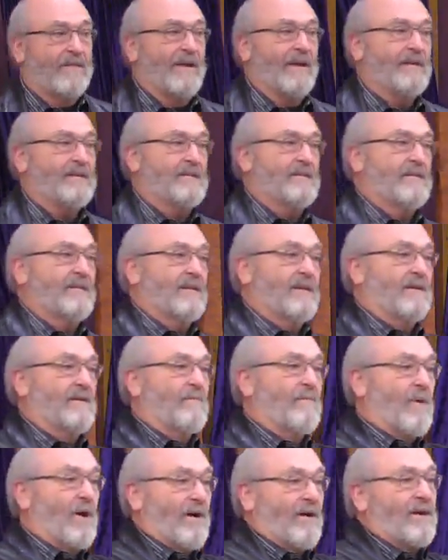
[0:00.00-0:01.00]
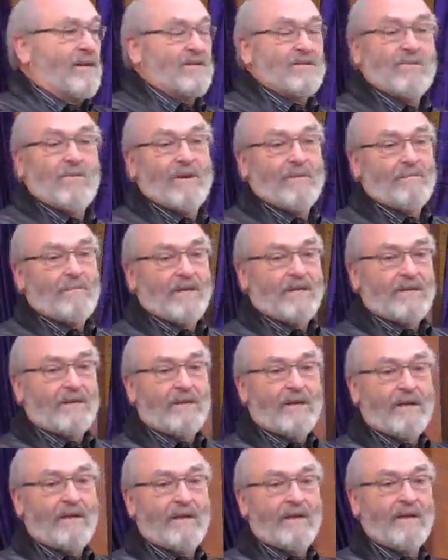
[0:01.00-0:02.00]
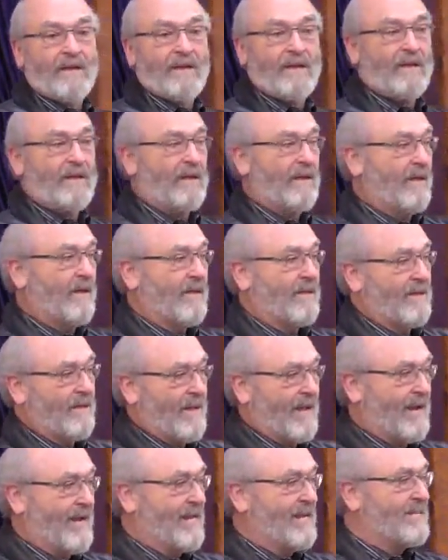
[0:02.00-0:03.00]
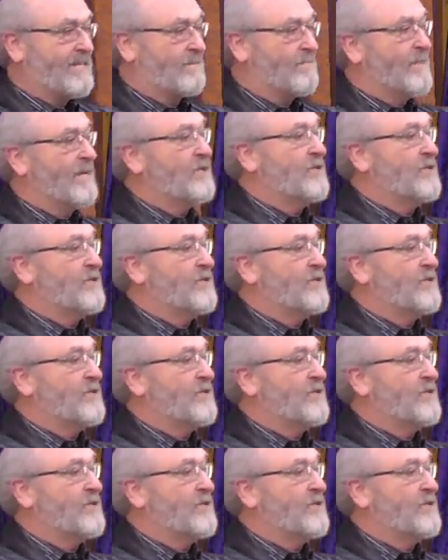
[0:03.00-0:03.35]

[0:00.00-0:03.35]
that Marcus Whitman and his